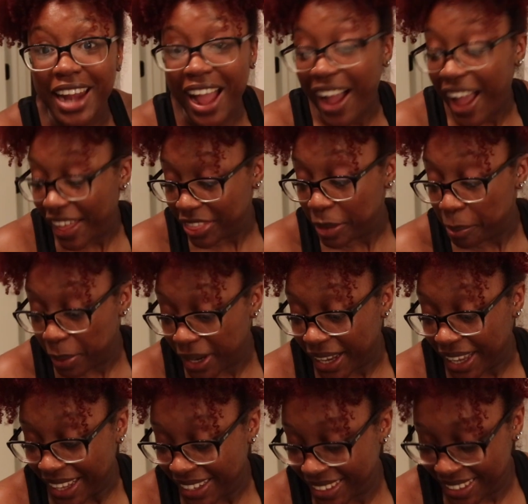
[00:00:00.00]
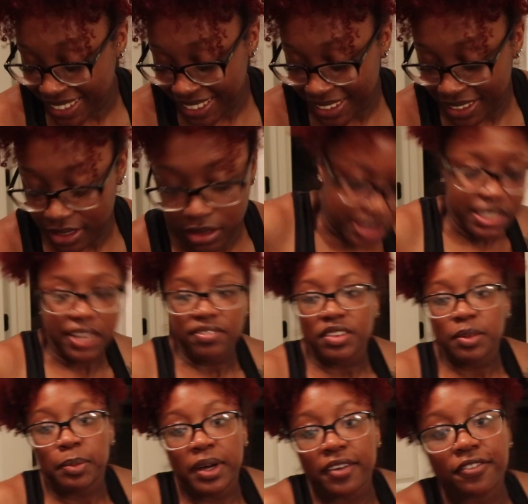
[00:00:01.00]
now at the butt. Save
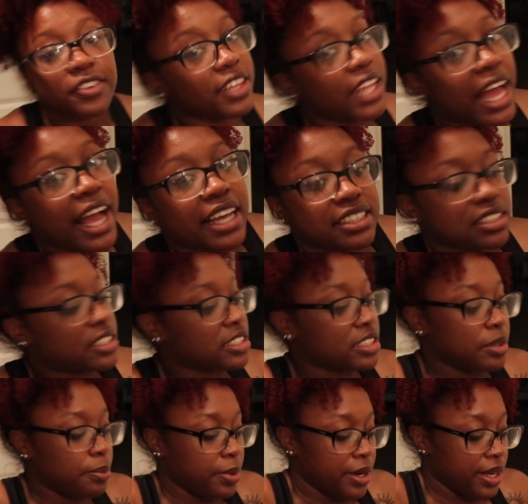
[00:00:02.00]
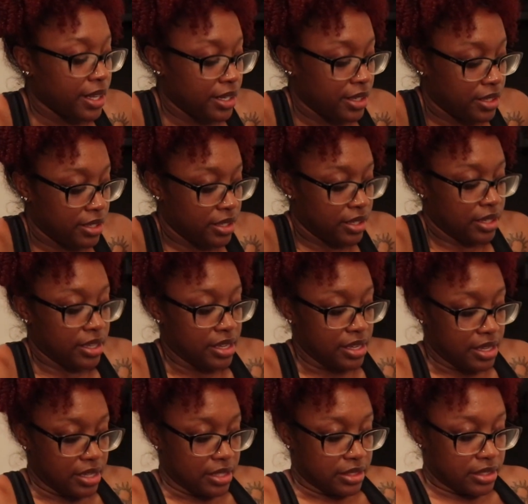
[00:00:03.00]
the butt for last because the butt
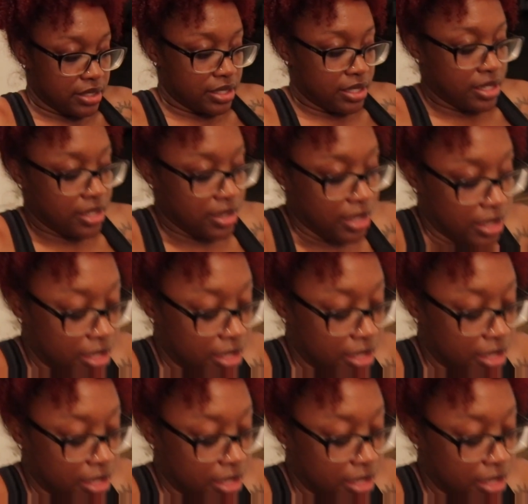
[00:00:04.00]
is the